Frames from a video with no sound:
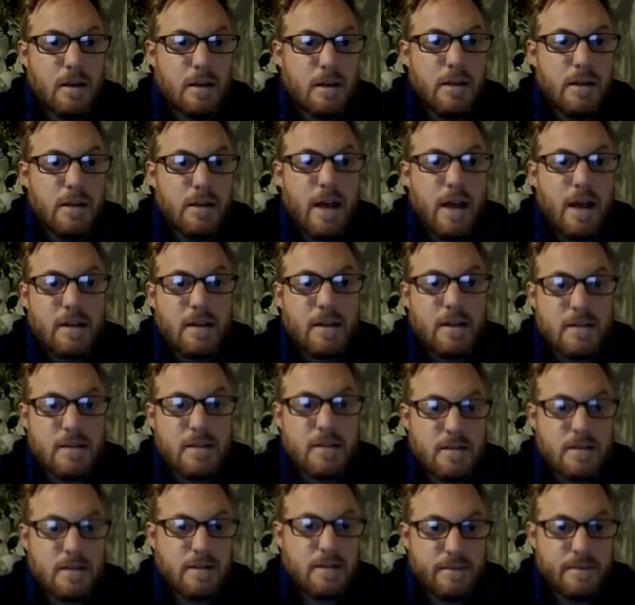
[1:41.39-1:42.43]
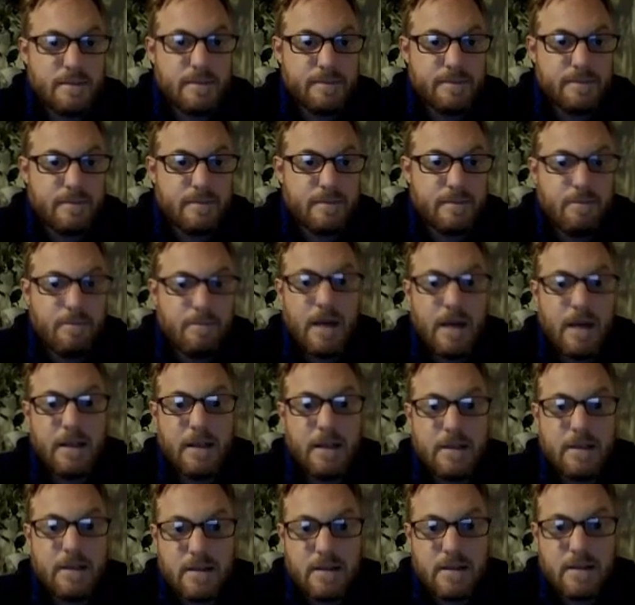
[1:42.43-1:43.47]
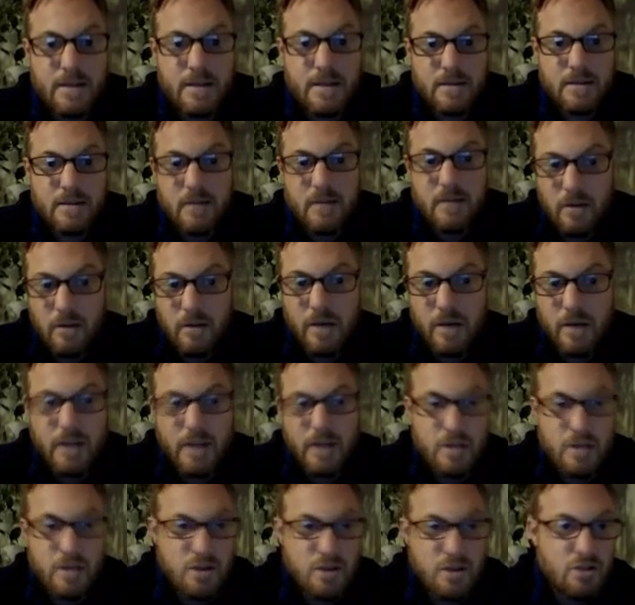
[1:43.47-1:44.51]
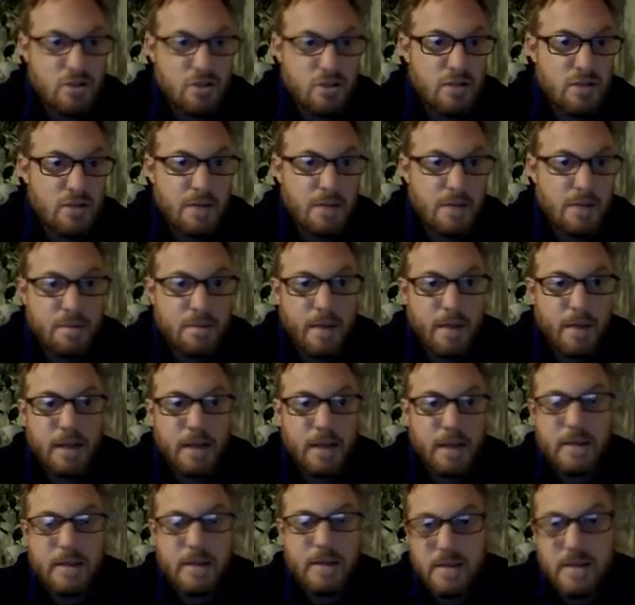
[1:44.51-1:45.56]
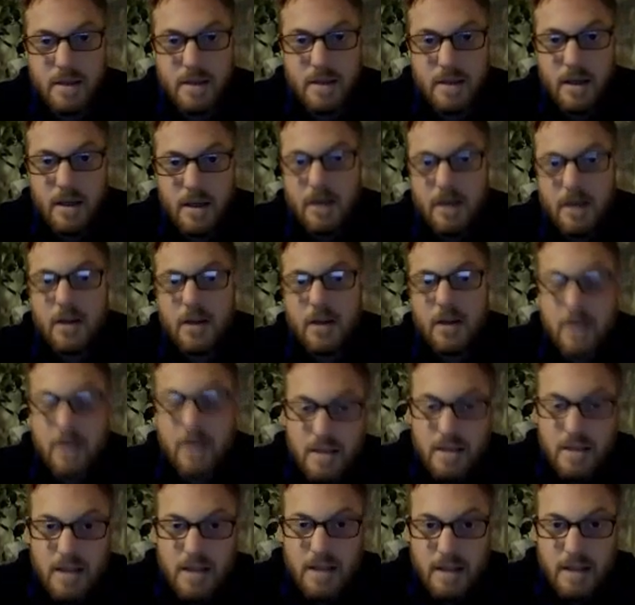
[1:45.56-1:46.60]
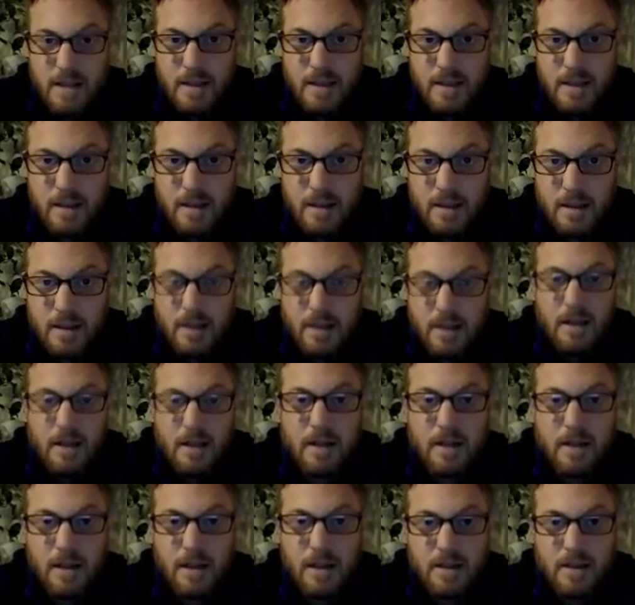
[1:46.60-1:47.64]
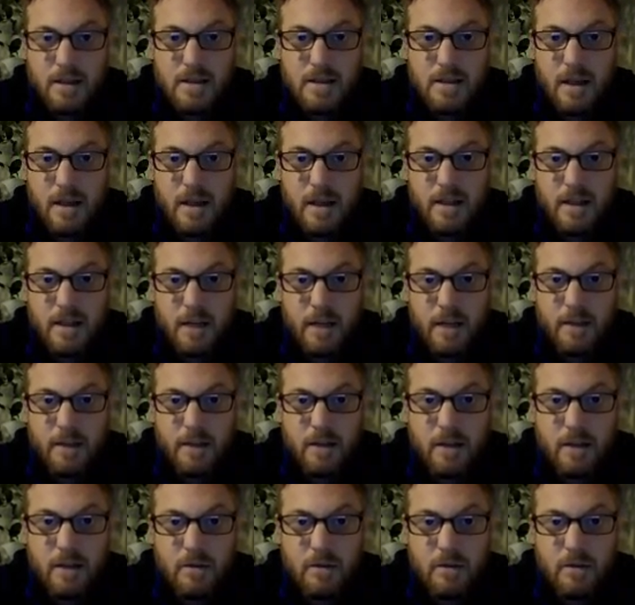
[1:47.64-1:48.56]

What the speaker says: Next, balance. Okay, so there's two types of balance. There's static and then there's dynamic.